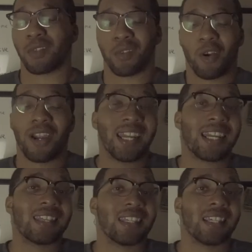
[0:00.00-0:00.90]
Or
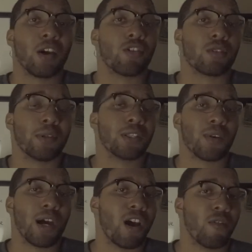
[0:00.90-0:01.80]
anything else,
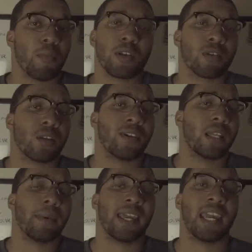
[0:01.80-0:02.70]
mental health, personal
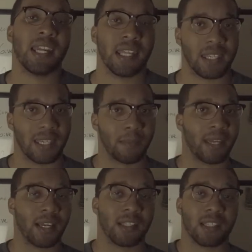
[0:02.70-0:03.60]
development, anything,
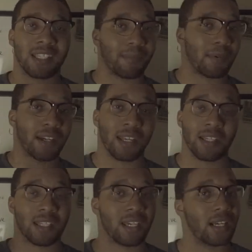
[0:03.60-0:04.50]
man, because this community
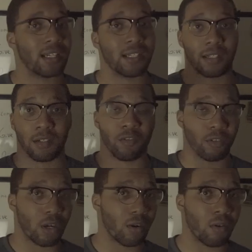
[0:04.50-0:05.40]
is here to
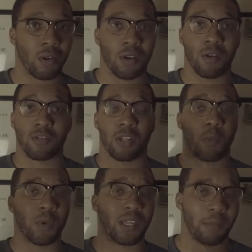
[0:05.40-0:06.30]
grow so that
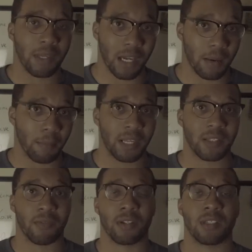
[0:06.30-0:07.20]
we can become
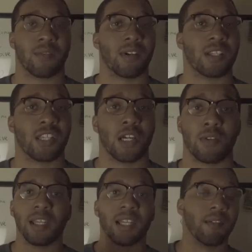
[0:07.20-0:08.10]
best versions of
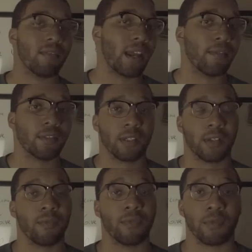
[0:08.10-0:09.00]
ourselves, live life to
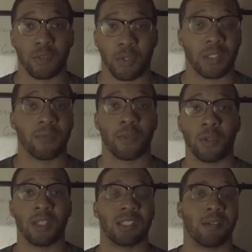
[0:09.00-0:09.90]
the to its
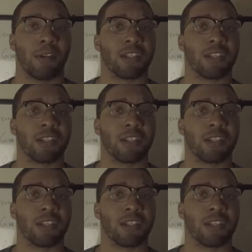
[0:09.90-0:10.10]
fullest. And I'm